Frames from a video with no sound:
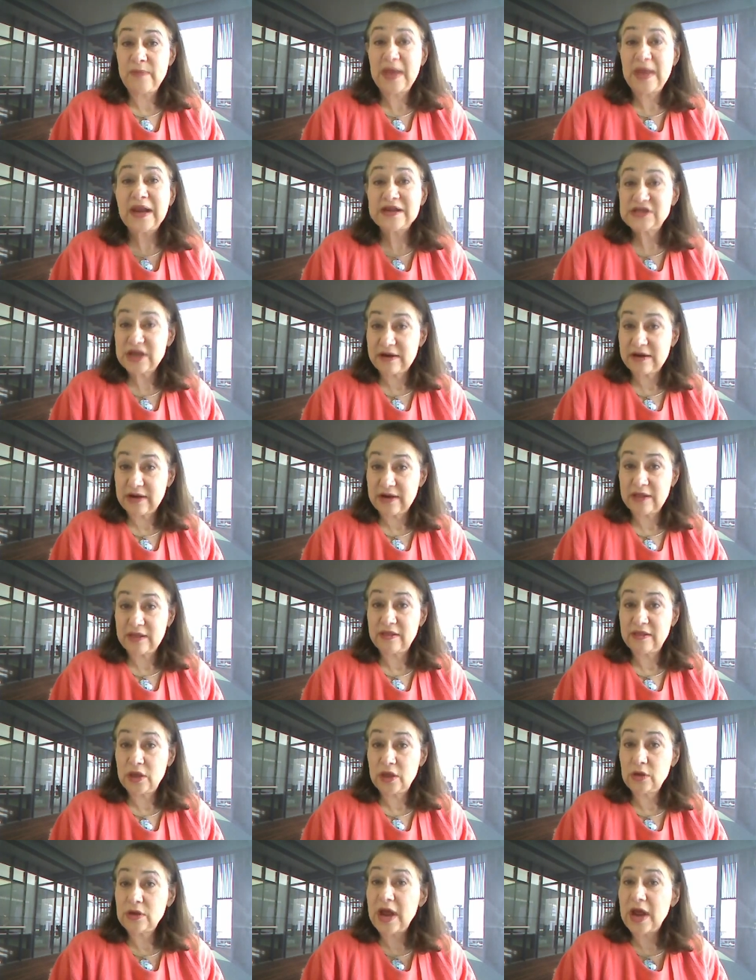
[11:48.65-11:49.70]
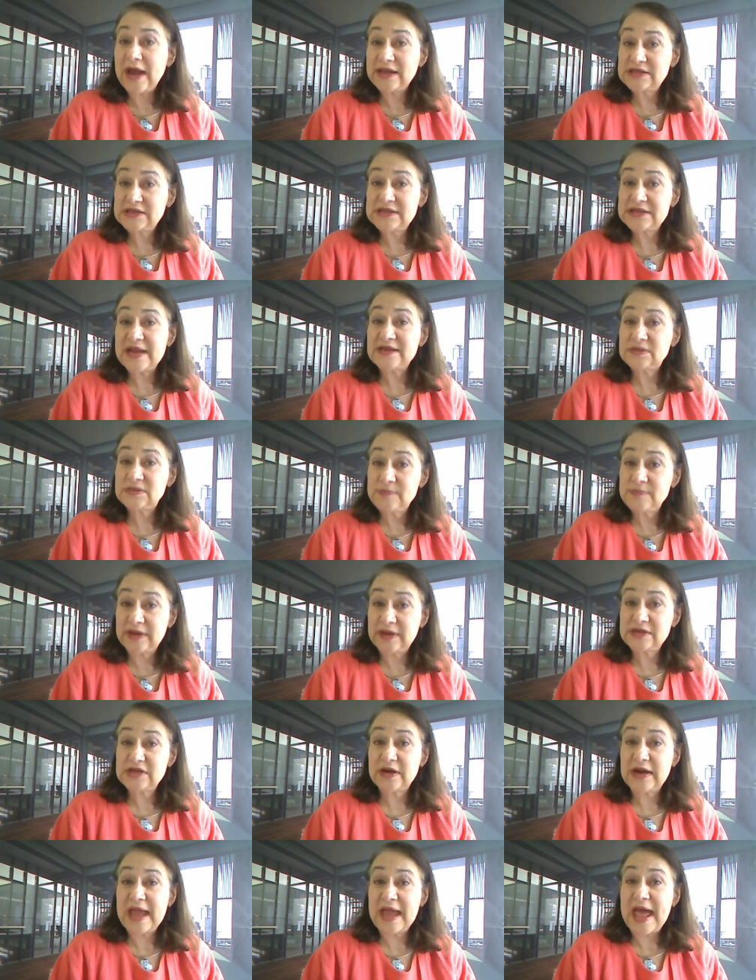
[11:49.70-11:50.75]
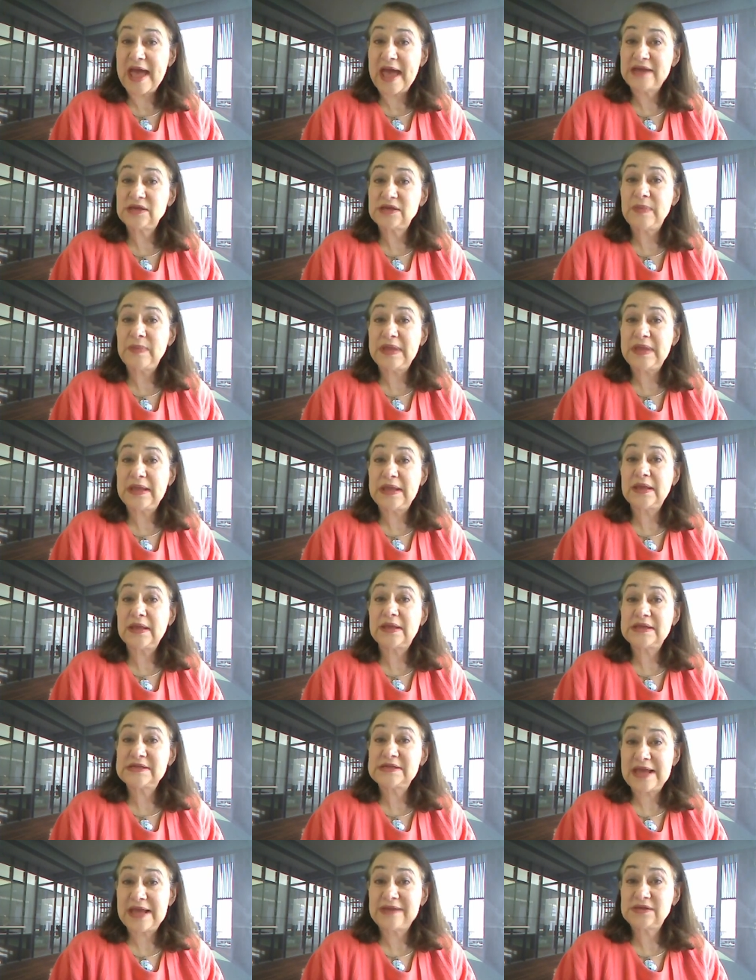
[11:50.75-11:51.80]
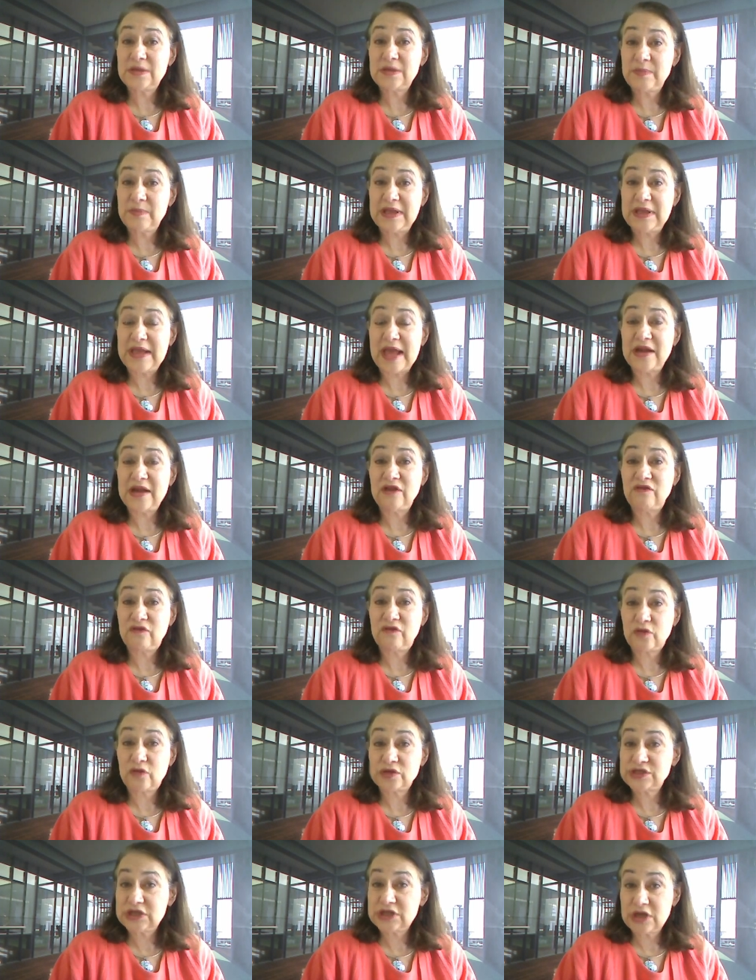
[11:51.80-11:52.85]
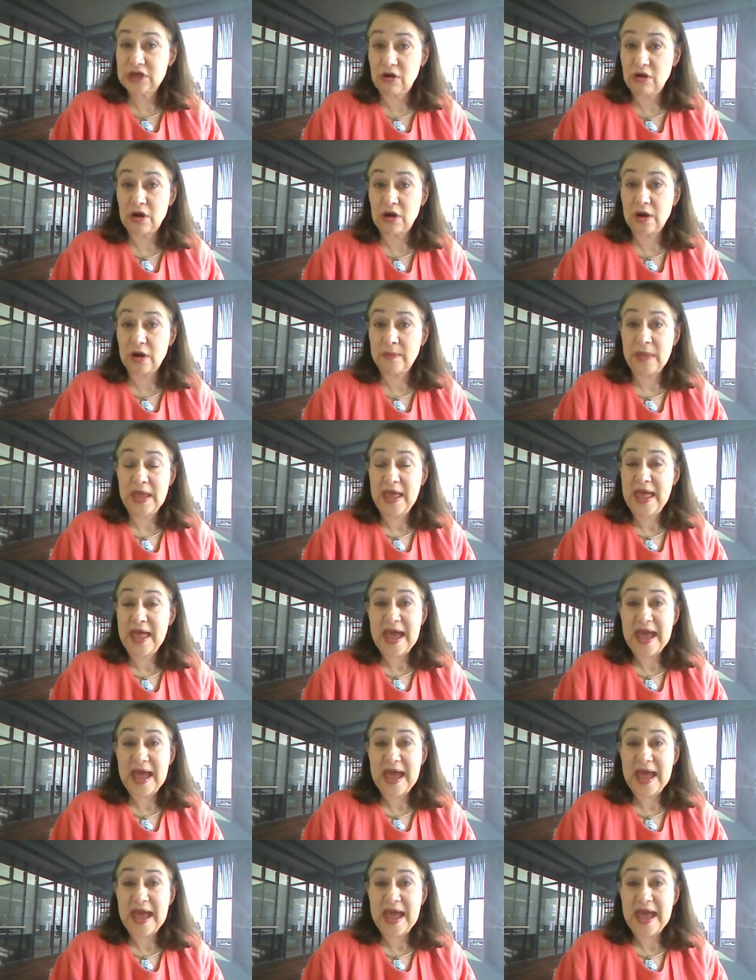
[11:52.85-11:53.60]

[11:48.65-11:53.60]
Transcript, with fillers: military, the United States military, had to be content to be an enforcing arm.